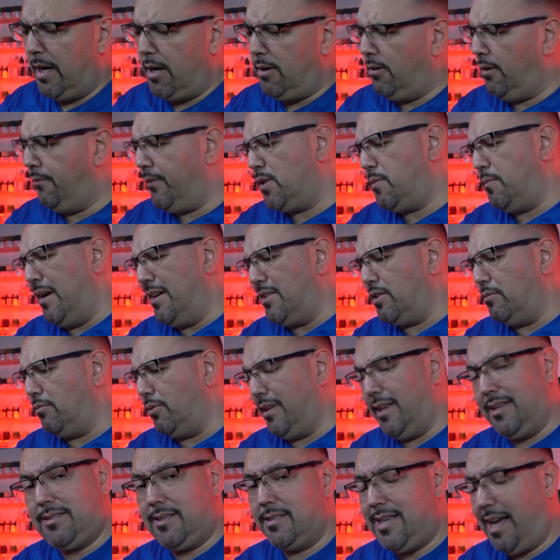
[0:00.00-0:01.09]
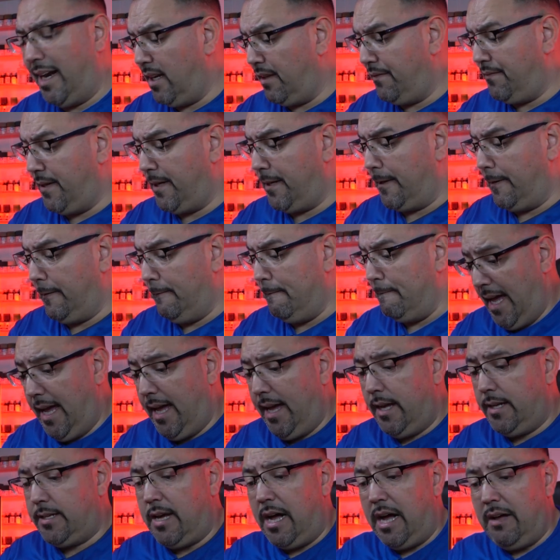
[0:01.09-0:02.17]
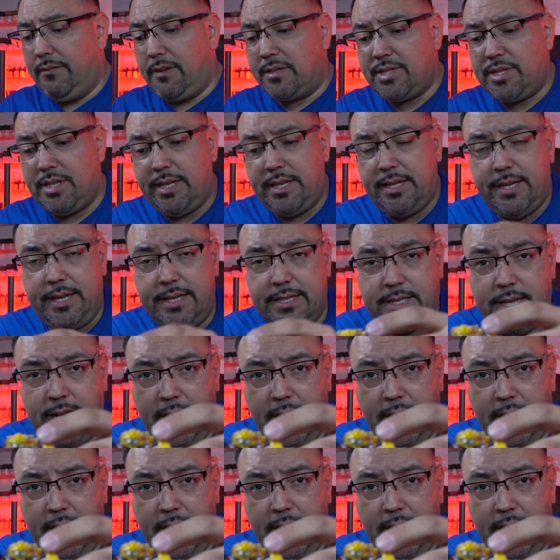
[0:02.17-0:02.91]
I don't know if it's possible. He is a tiny figure. And obviously he's